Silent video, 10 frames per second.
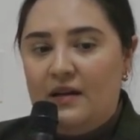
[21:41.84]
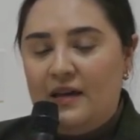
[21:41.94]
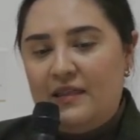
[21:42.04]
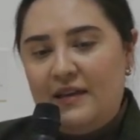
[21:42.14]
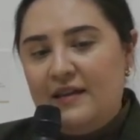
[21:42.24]
I
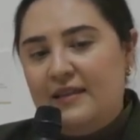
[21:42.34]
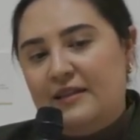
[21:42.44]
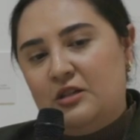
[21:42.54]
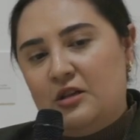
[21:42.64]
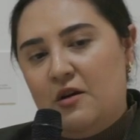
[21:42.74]
think
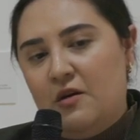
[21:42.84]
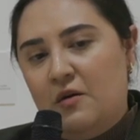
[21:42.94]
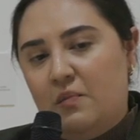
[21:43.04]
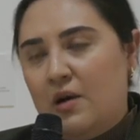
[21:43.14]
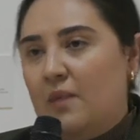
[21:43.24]
this
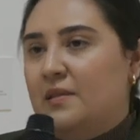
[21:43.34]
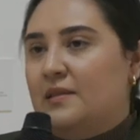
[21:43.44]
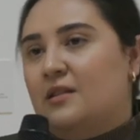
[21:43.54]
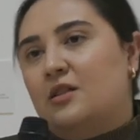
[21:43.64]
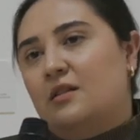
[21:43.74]
show
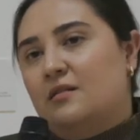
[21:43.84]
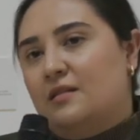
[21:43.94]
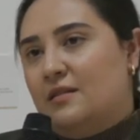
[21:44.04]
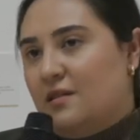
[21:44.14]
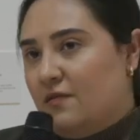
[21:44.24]
propositions
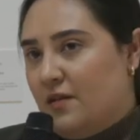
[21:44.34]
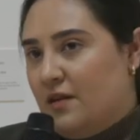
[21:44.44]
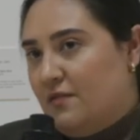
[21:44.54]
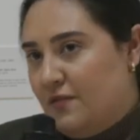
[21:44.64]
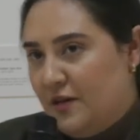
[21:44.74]
a
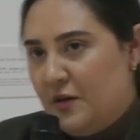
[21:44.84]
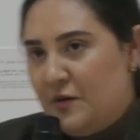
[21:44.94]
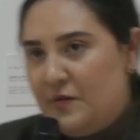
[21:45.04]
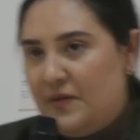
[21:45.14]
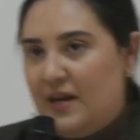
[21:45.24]
different
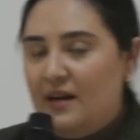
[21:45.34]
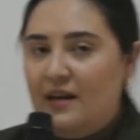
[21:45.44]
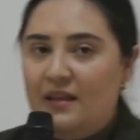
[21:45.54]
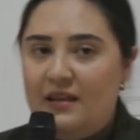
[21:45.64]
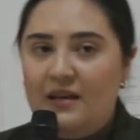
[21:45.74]
view, and
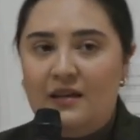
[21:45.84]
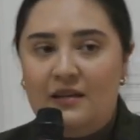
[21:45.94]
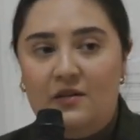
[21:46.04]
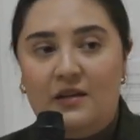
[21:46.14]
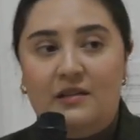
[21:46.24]
I think
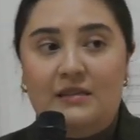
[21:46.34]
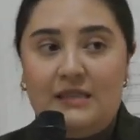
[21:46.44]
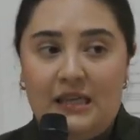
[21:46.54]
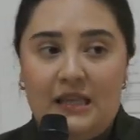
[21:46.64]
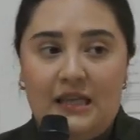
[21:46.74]
you can
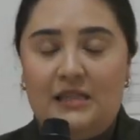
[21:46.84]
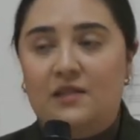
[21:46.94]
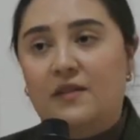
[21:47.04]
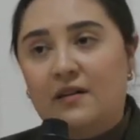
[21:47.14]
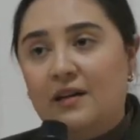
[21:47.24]
see this
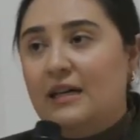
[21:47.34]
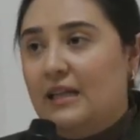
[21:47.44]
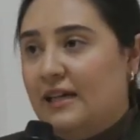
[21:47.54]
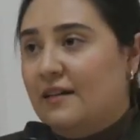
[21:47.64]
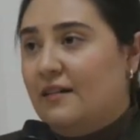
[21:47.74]
very
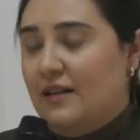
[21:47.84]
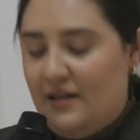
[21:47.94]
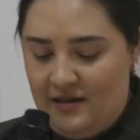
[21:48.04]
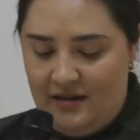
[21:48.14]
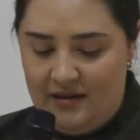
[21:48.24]

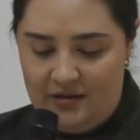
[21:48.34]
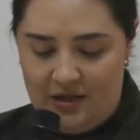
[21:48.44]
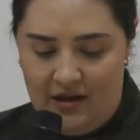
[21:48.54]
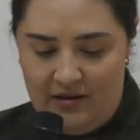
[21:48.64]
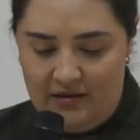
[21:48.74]
clearly in
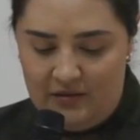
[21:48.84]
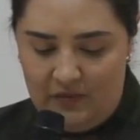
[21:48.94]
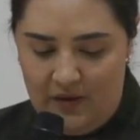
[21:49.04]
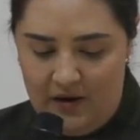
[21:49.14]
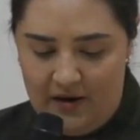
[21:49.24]

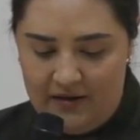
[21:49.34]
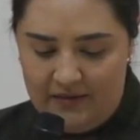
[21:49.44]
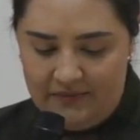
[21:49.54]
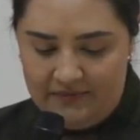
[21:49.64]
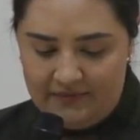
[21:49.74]
Janet's work.
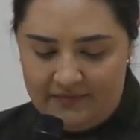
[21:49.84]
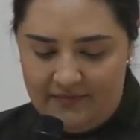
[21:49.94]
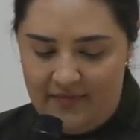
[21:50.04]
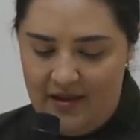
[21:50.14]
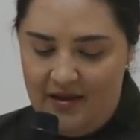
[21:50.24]

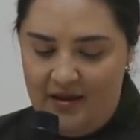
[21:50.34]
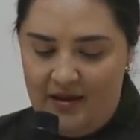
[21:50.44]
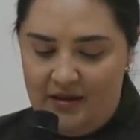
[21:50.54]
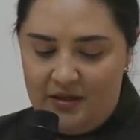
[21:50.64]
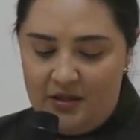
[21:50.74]

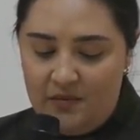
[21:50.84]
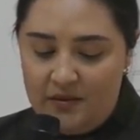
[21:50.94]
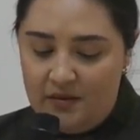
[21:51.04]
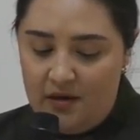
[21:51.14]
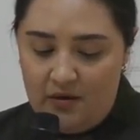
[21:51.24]
She
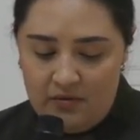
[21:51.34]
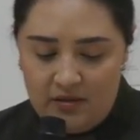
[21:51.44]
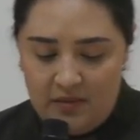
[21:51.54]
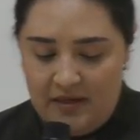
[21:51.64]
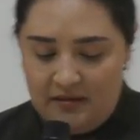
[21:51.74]
was known
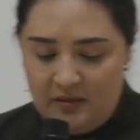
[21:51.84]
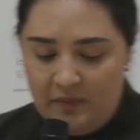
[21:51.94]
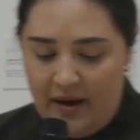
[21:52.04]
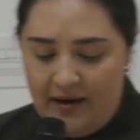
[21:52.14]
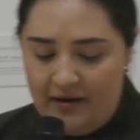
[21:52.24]
to be
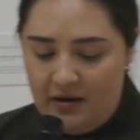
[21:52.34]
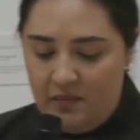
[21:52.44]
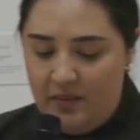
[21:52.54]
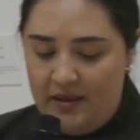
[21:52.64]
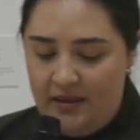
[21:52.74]

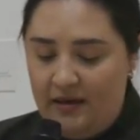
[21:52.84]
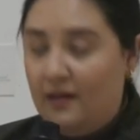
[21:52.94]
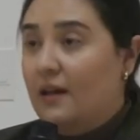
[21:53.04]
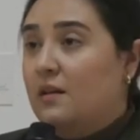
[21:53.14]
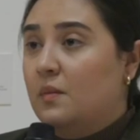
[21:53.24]
inspired by
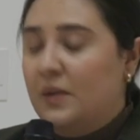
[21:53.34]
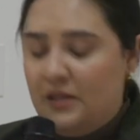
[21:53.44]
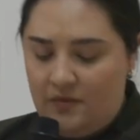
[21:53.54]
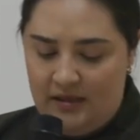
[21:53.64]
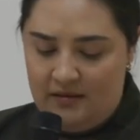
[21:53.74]
the in
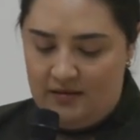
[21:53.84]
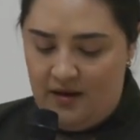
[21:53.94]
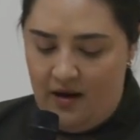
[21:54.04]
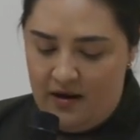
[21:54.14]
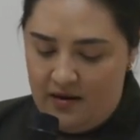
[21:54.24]
between
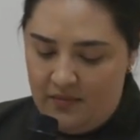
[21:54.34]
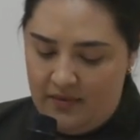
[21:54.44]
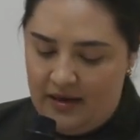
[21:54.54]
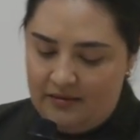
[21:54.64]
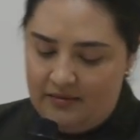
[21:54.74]
time
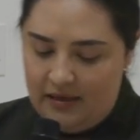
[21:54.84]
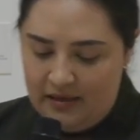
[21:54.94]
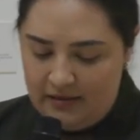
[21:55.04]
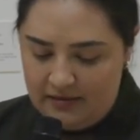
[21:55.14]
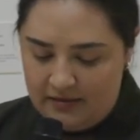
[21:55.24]
at
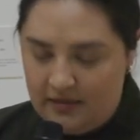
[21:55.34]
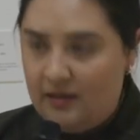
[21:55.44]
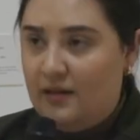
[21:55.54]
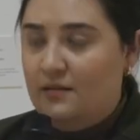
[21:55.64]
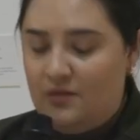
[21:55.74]
dusk
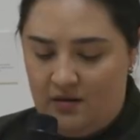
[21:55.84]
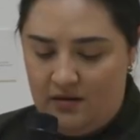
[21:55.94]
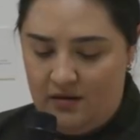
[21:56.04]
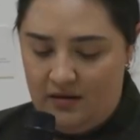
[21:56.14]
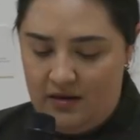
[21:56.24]
and
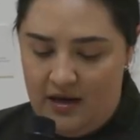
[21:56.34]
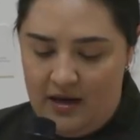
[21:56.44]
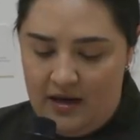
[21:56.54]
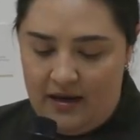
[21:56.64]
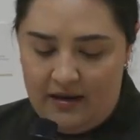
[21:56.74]
dawn,
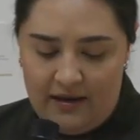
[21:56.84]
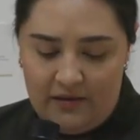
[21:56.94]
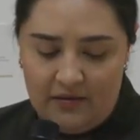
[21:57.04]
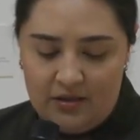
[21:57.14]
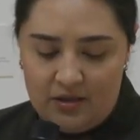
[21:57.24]
and
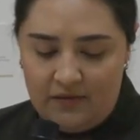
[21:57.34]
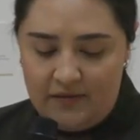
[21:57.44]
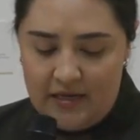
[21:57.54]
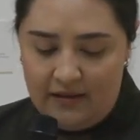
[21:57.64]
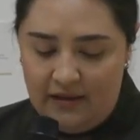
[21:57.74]
how the
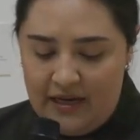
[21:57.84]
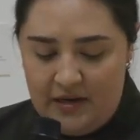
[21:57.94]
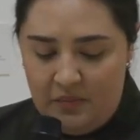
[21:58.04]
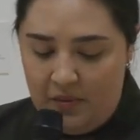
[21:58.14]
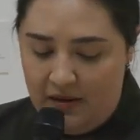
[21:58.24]
shifting
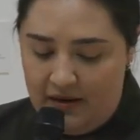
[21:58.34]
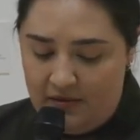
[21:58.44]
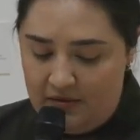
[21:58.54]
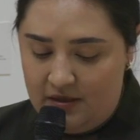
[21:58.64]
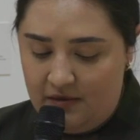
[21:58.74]
light brought
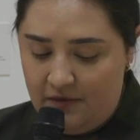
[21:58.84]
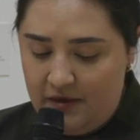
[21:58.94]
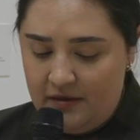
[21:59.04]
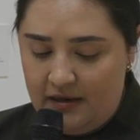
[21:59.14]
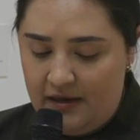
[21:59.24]
out
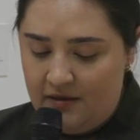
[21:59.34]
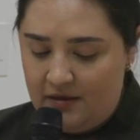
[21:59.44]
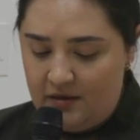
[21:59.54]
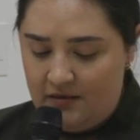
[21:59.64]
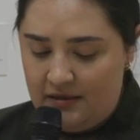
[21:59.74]
different
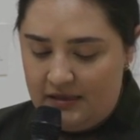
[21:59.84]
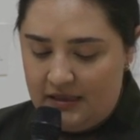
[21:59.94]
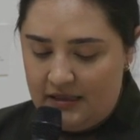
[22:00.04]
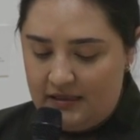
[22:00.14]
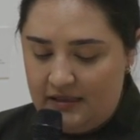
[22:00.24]

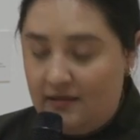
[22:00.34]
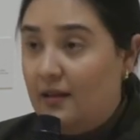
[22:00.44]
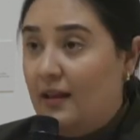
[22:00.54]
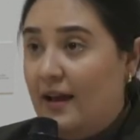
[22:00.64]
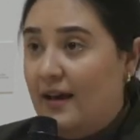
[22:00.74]
characteristics in
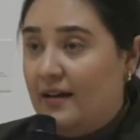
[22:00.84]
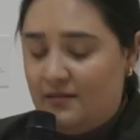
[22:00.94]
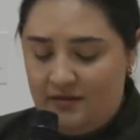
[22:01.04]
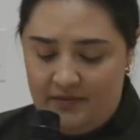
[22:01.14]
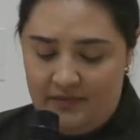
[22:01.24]
the
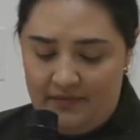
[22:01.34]
land.